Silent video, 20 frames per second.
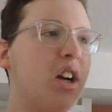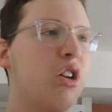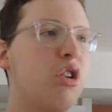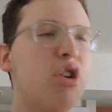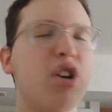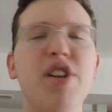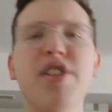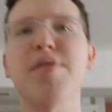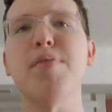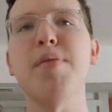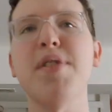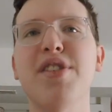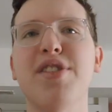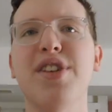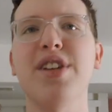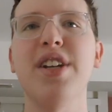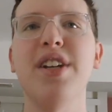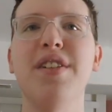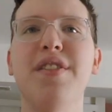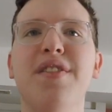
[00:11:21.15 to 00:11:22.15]

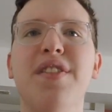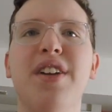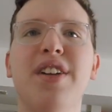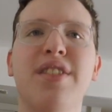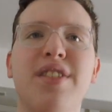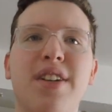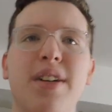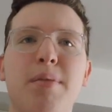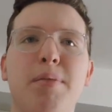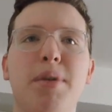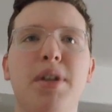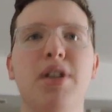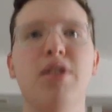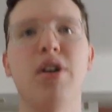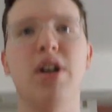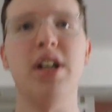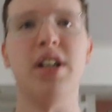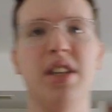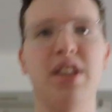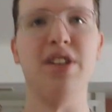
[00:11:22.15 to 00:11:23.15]
Christmas Eve is going to be
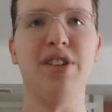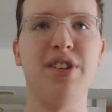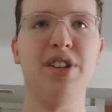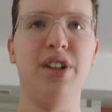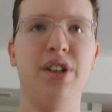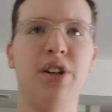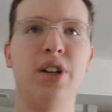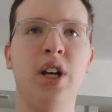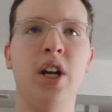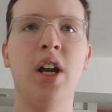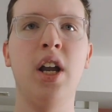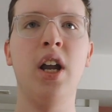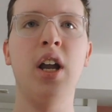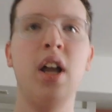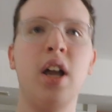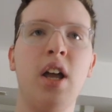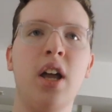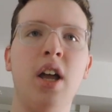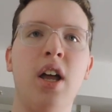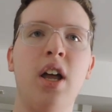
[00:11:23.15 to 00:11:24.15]
great this year.
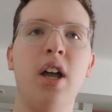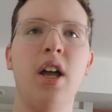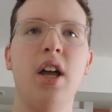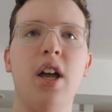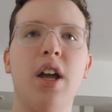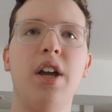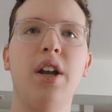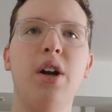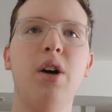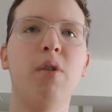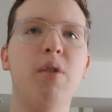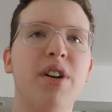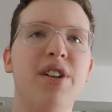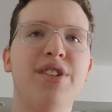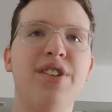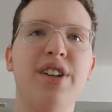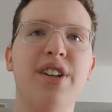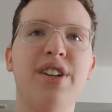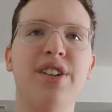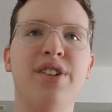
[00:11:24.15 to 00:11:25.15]
It
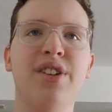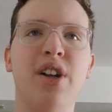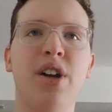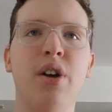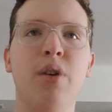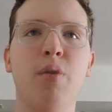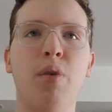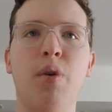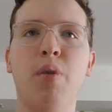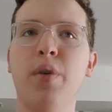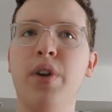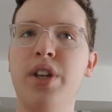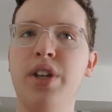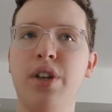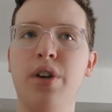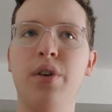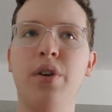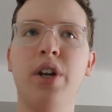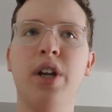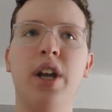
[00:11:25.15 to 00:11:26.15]
always is when we
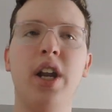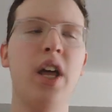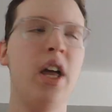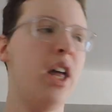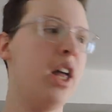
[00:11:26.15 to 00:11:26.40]
do it.